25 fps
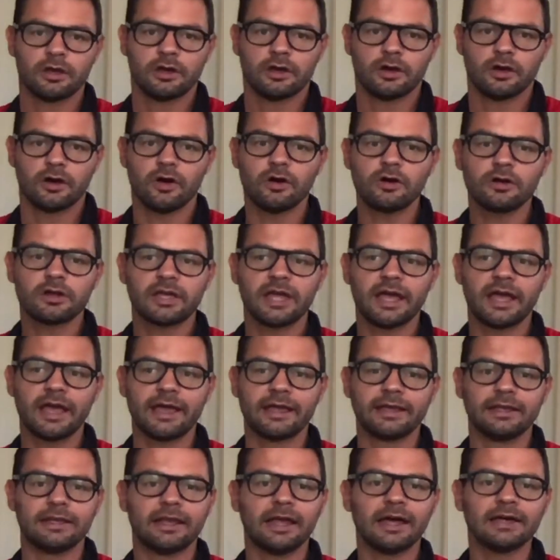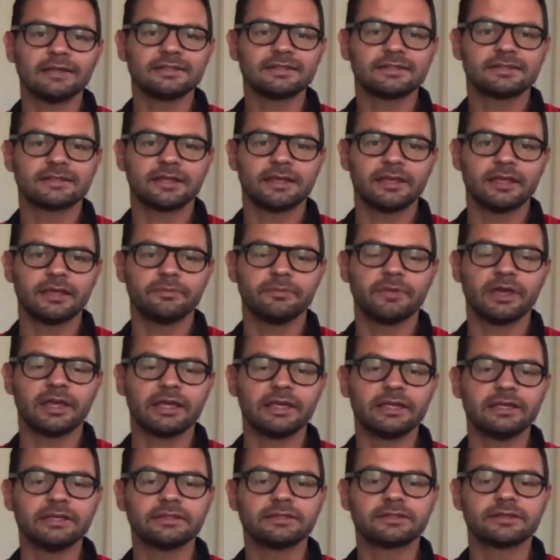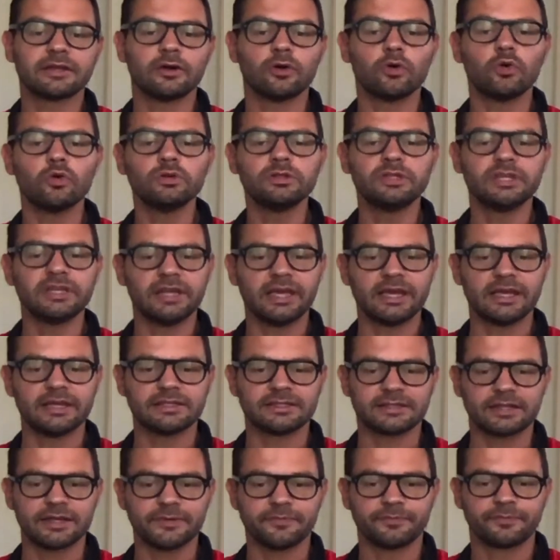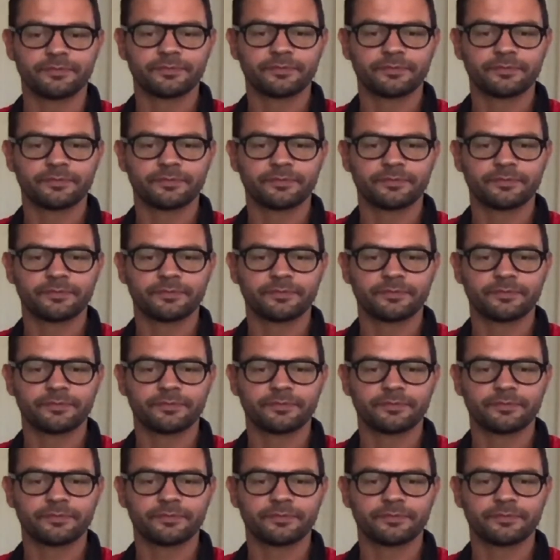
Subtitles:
Okay, last team is Udinese.